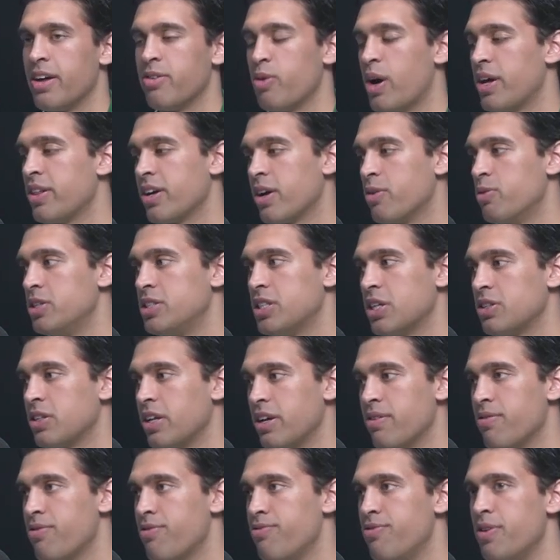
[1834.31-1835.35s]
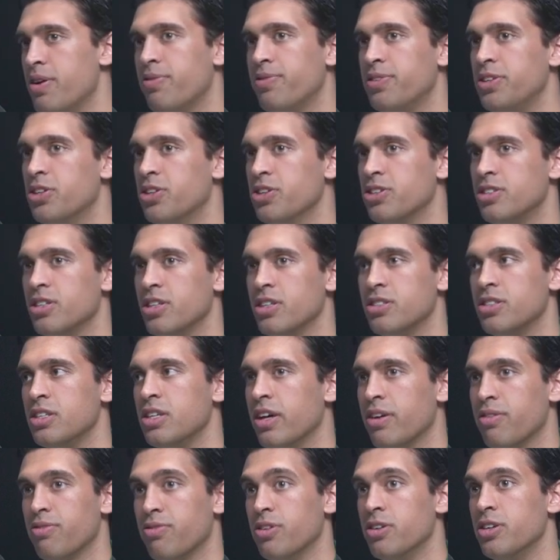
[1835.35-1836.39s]
I think I reached out to like 50 or 60
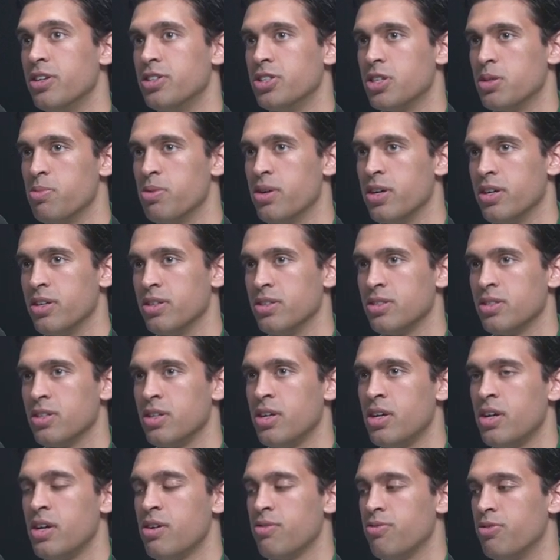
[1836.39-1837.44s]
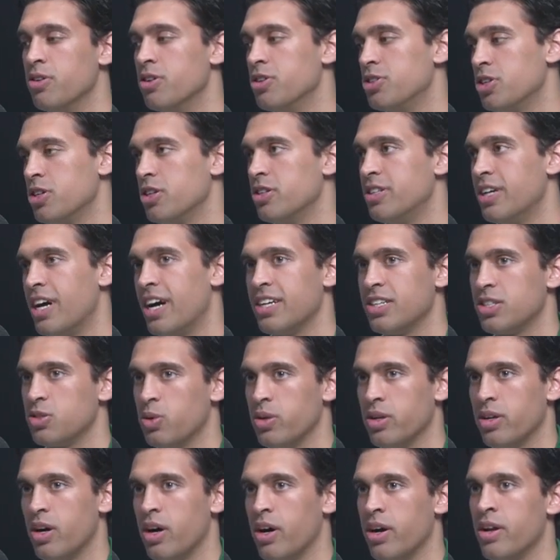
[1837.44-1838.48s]
like furniture brands, mm. furniture desks,
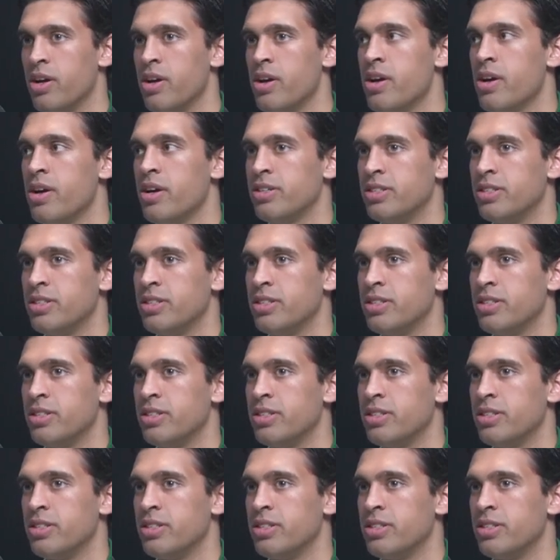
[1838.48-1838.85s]
whatnot. Yep.